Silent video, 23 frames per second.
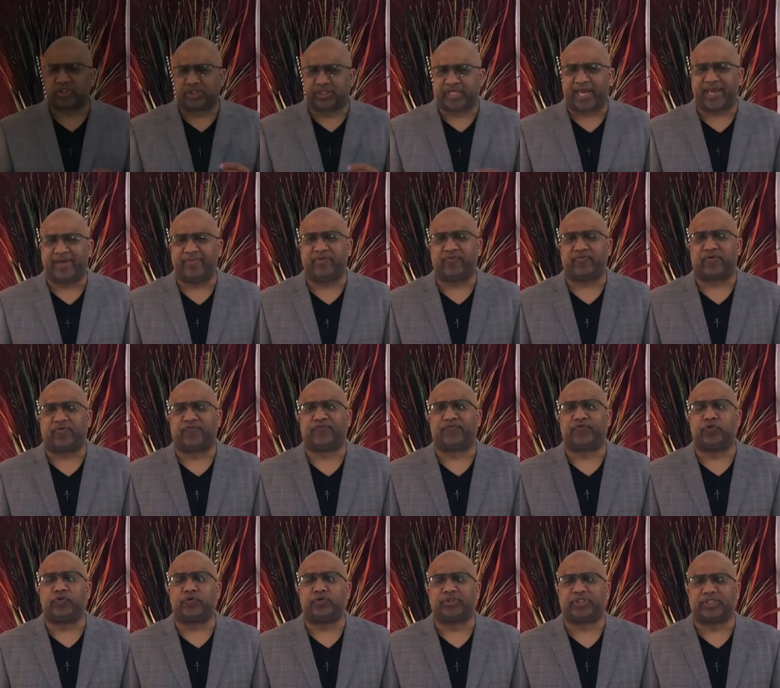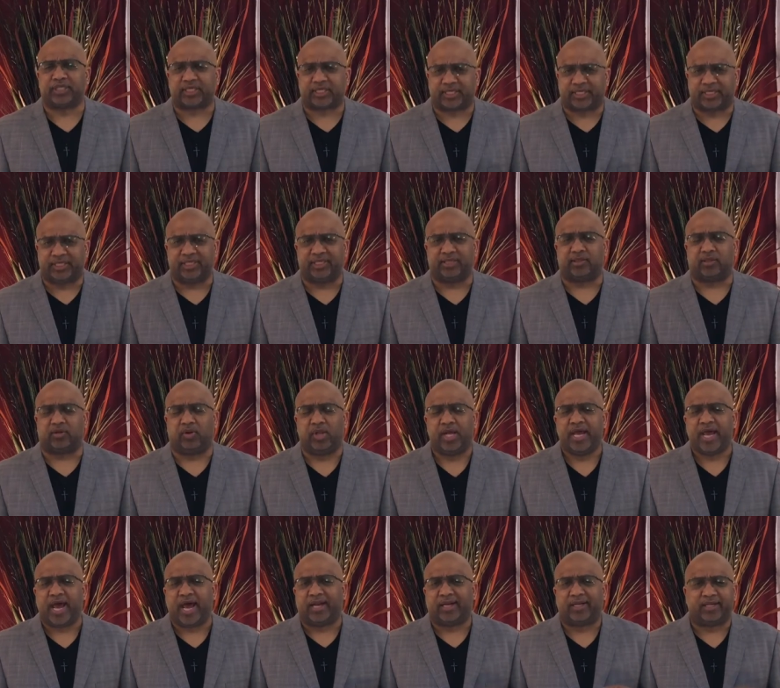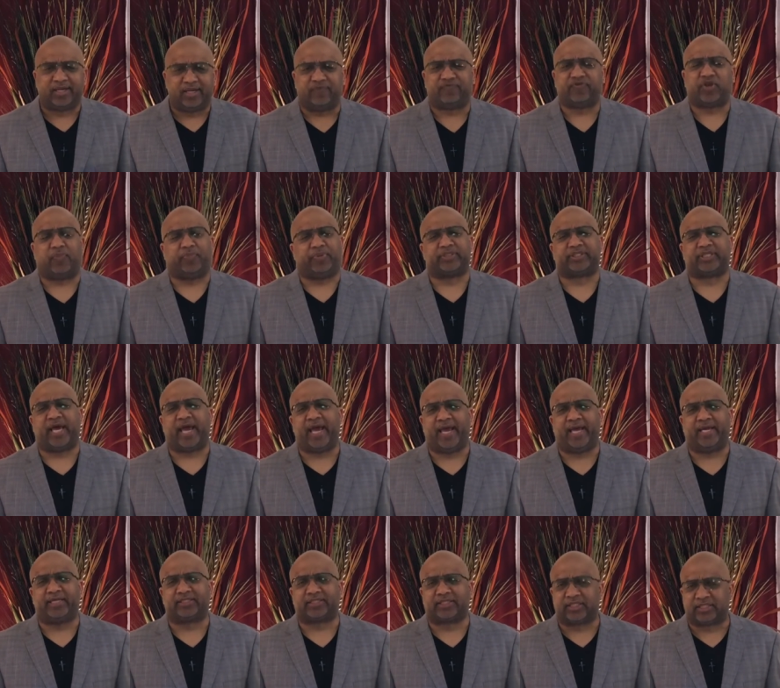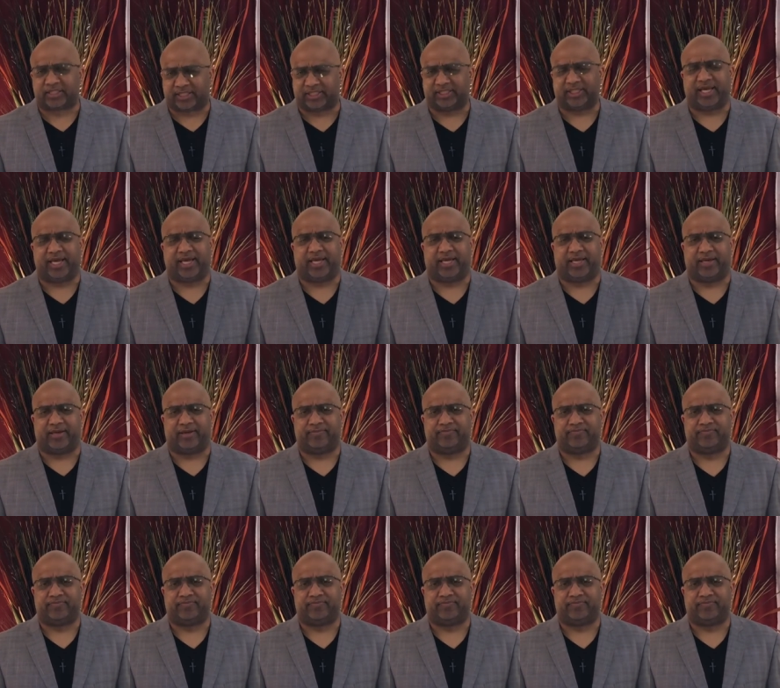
David refused to kill and lift up his hands to slay him.